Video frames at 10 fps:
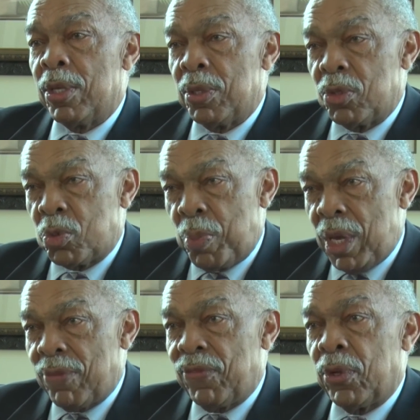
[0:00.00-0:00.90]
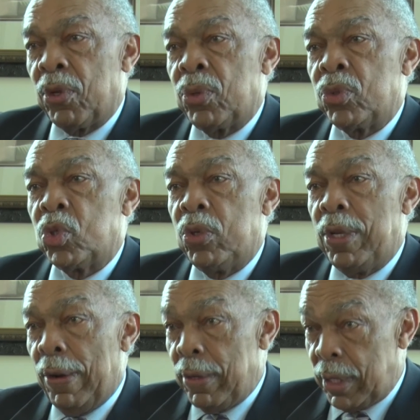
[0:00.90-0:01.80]
speak for those who
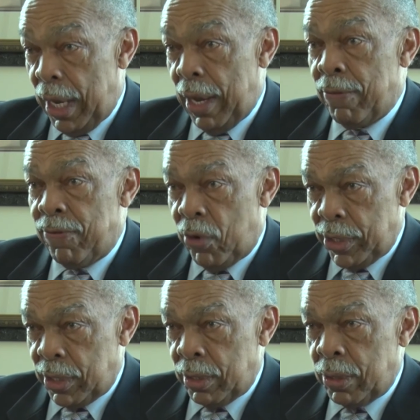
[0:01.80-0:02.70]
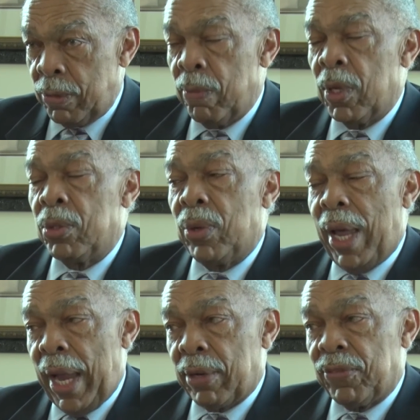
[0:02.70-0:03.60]
don't have voices, to
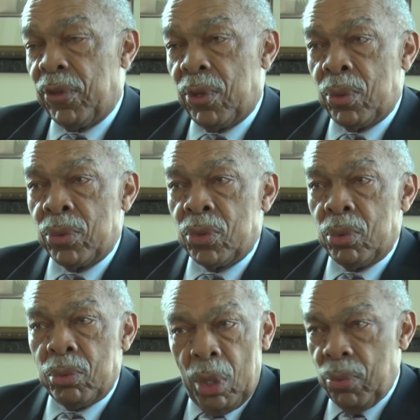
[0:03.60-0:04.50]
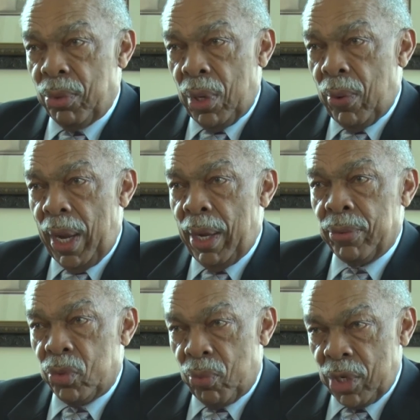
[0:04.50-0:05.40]
act for those who don't know how
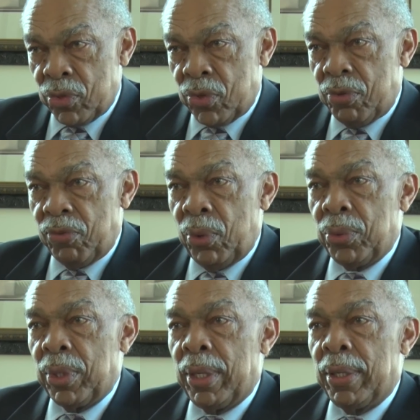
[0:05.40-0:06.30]
to register and vote